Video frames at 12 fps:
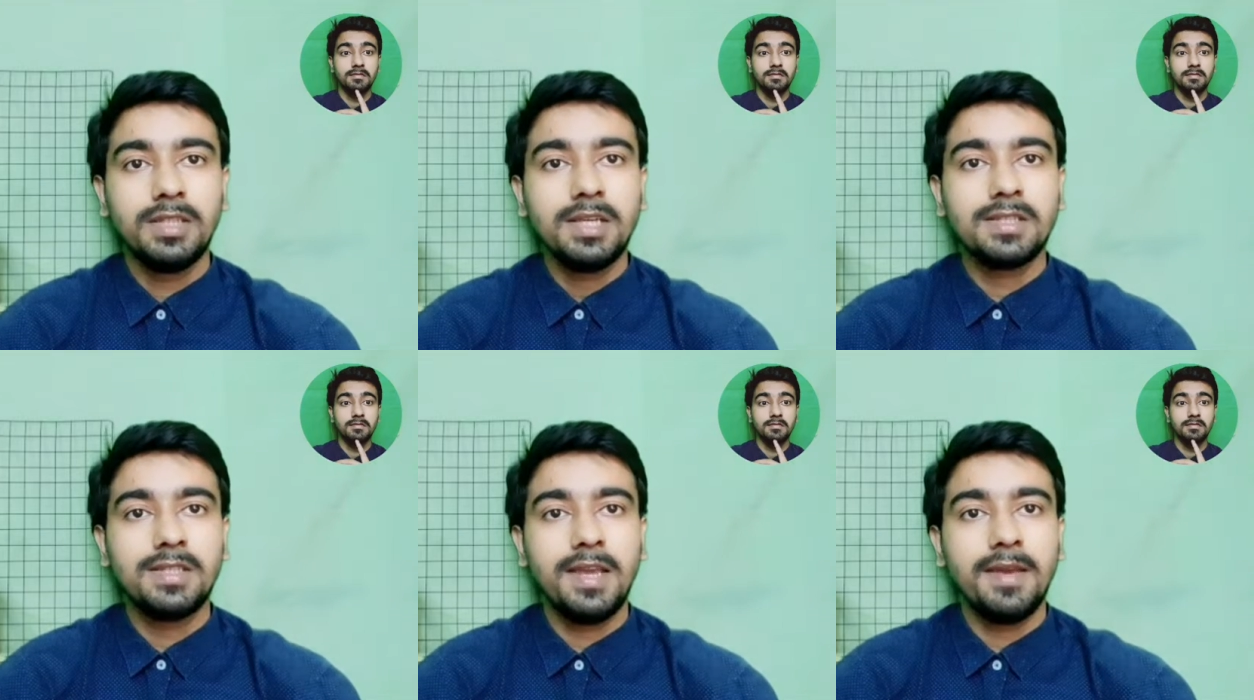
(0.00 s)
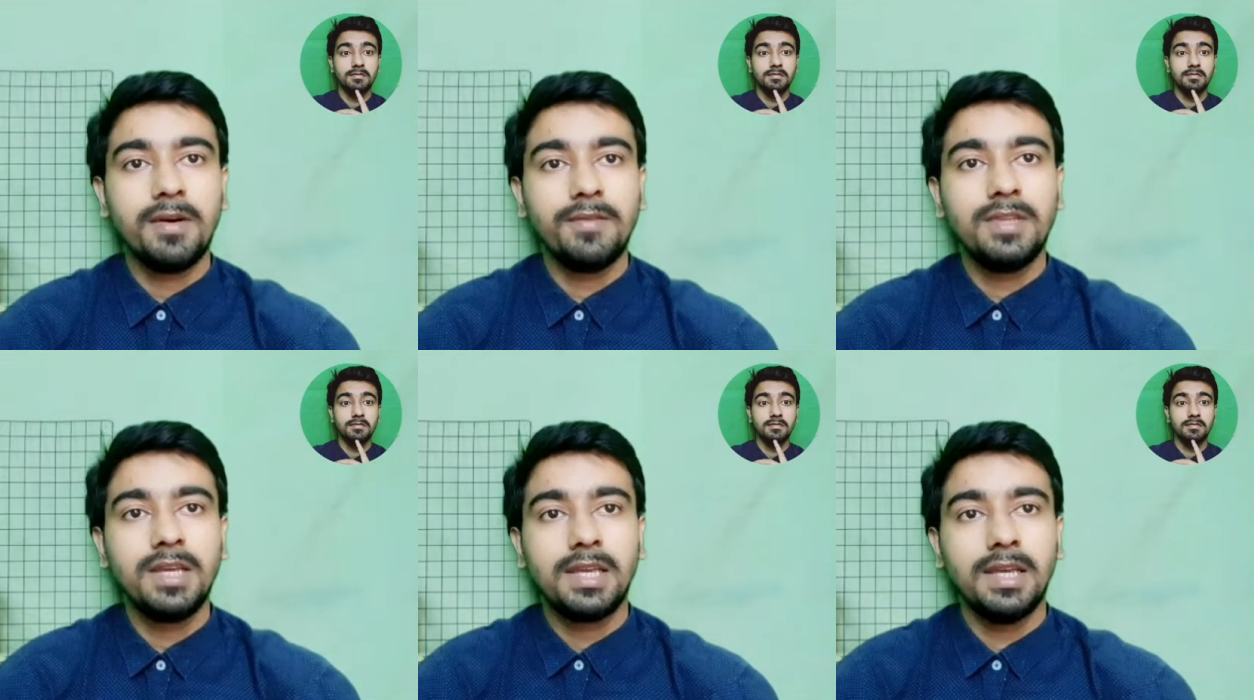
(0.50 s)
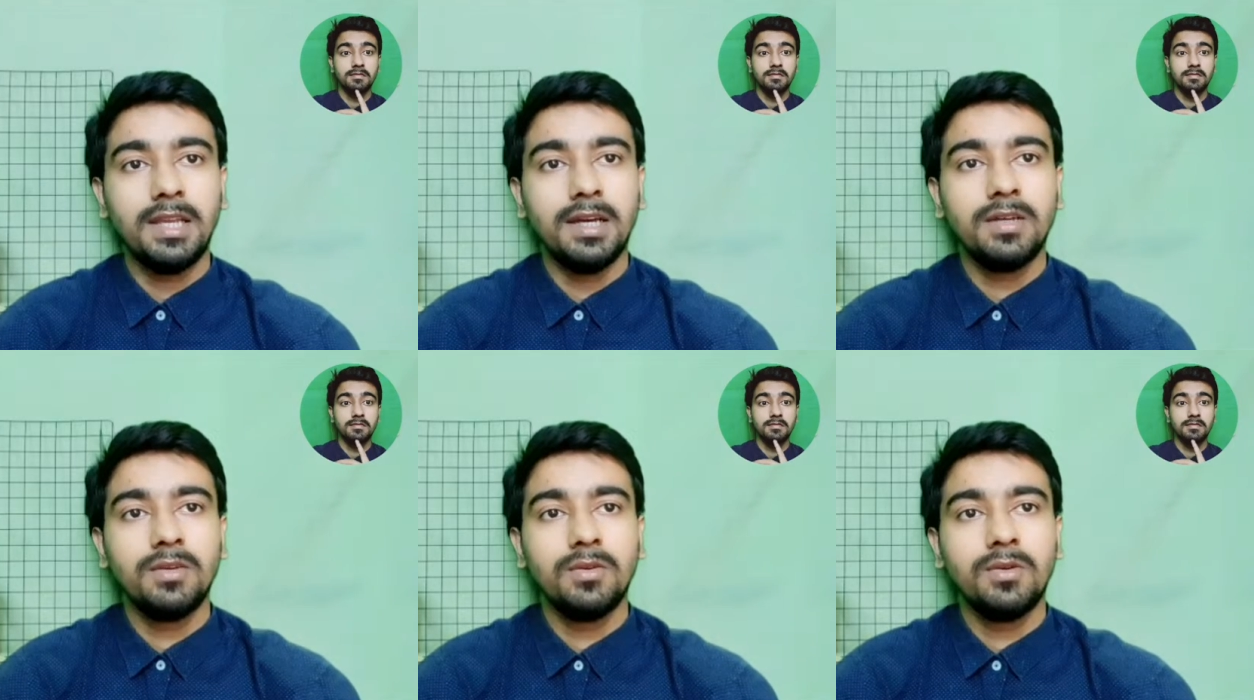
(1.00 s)
Speaker 1: This name of the killer
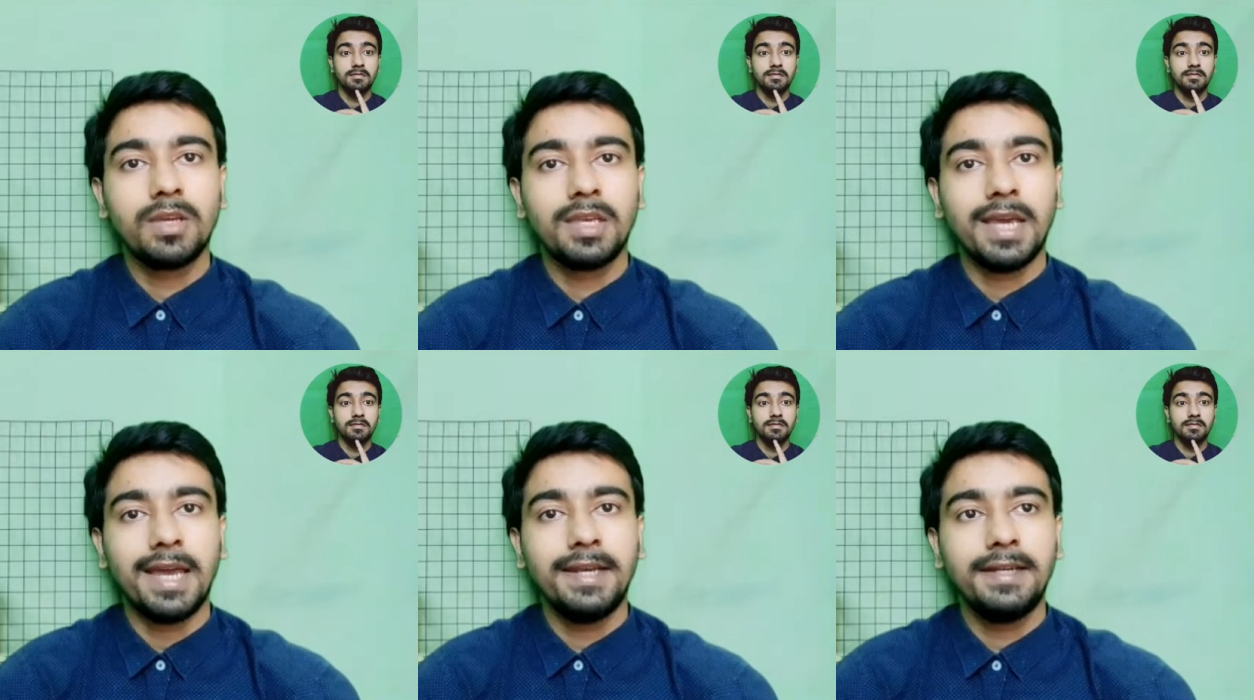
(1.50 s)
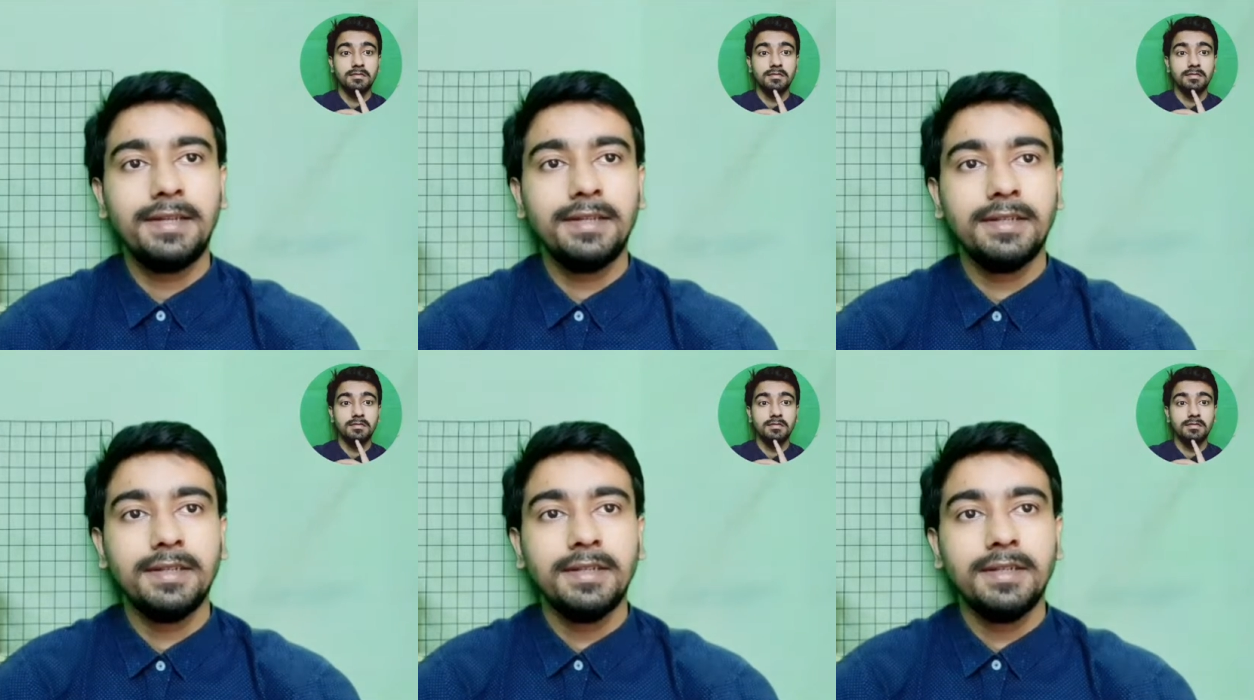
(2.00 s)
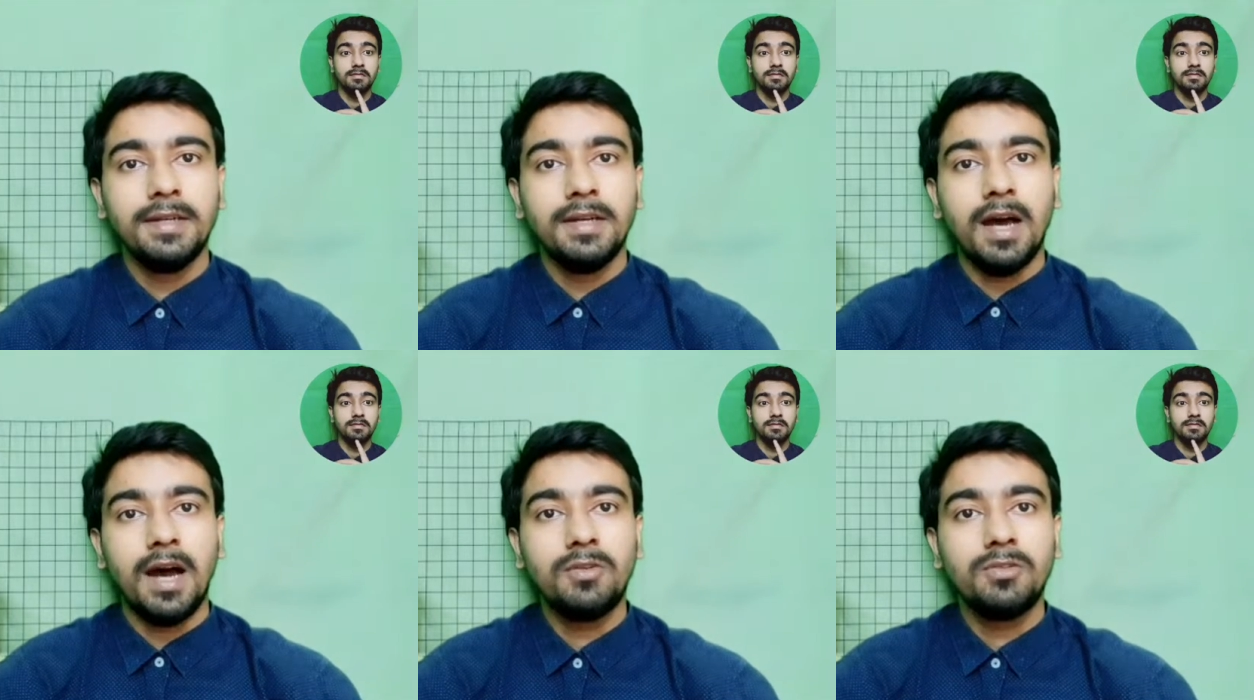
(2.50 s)
who carried
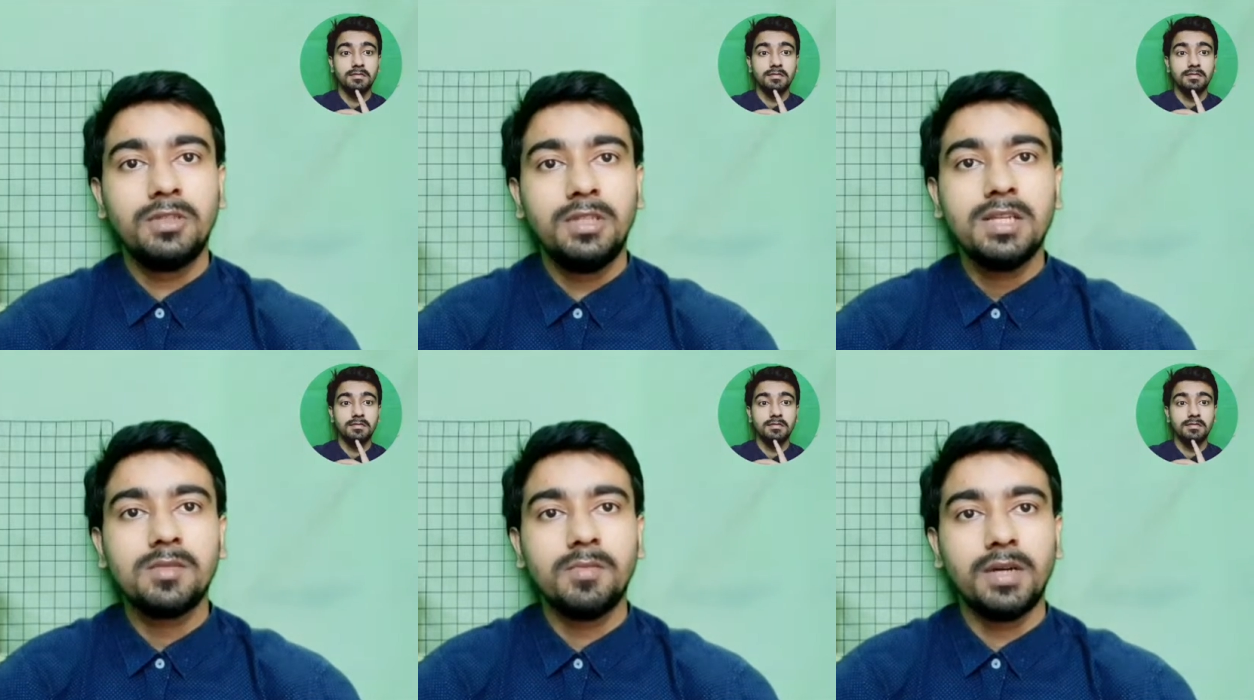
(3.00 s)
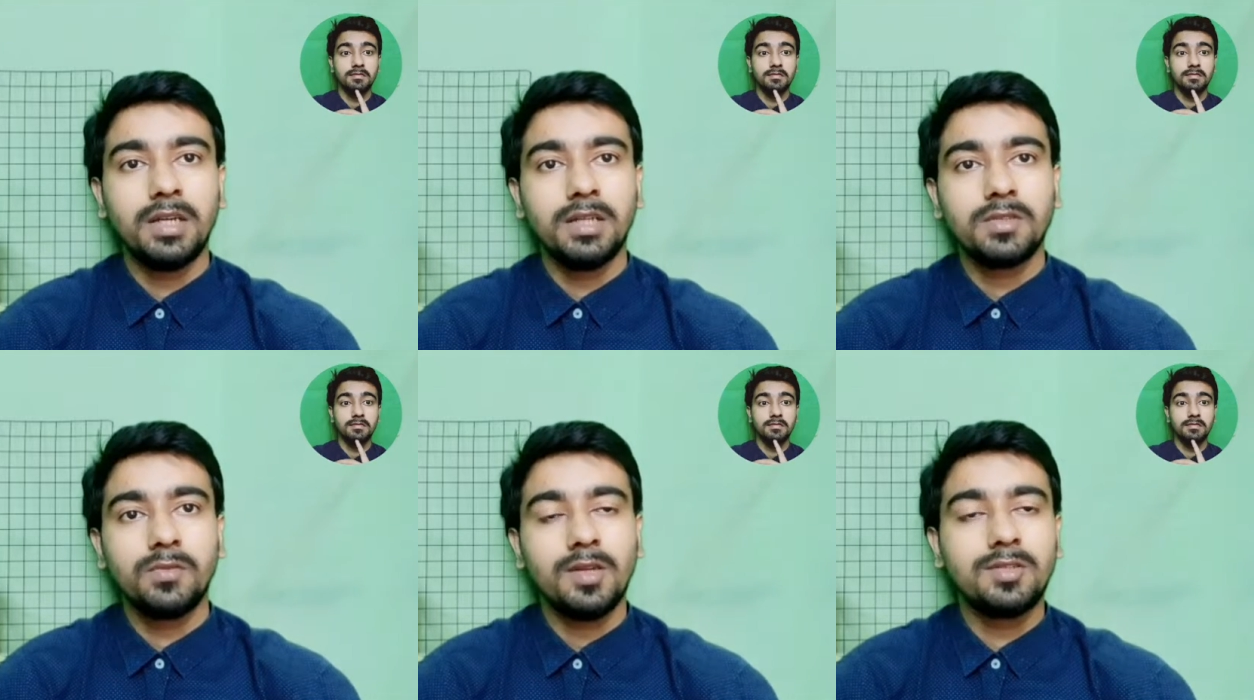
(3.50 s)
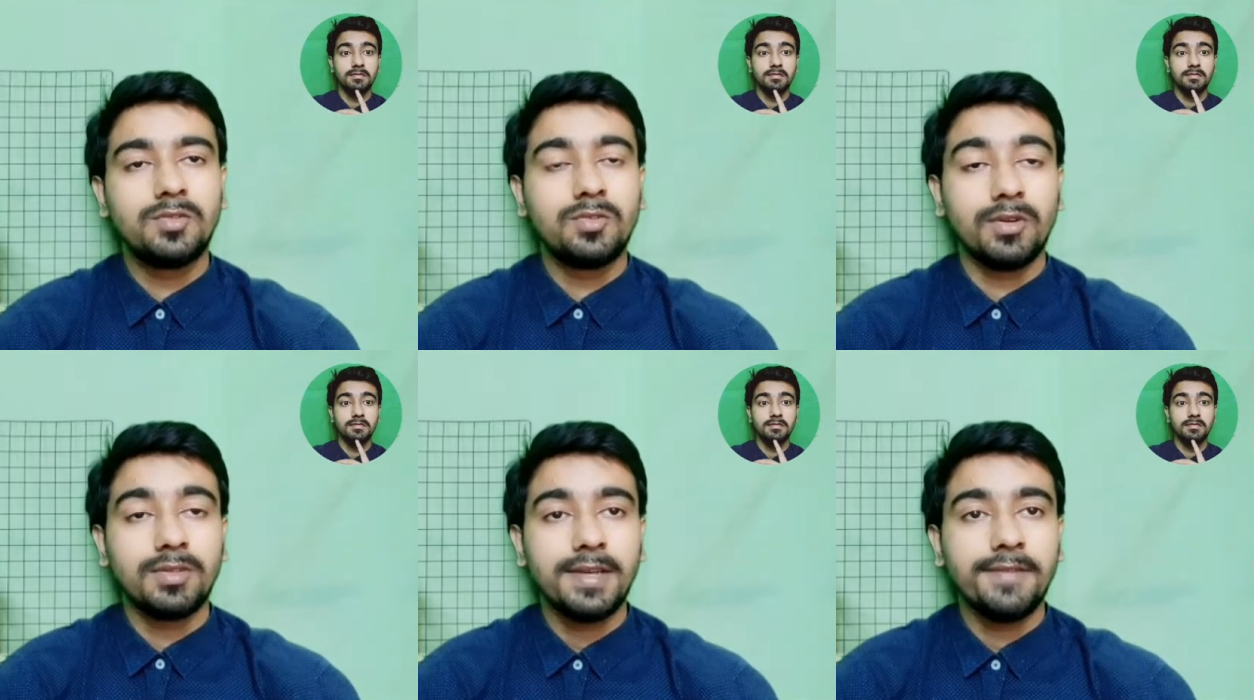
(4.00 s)
out these murders was
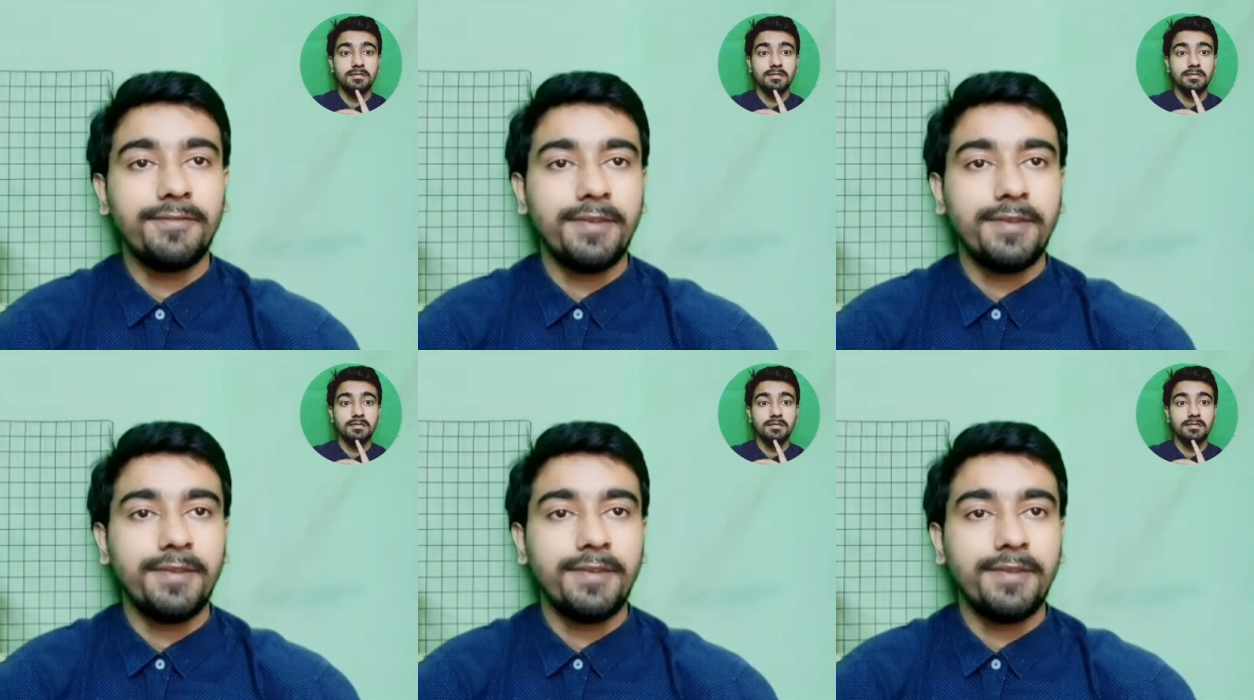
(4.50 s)
Joseph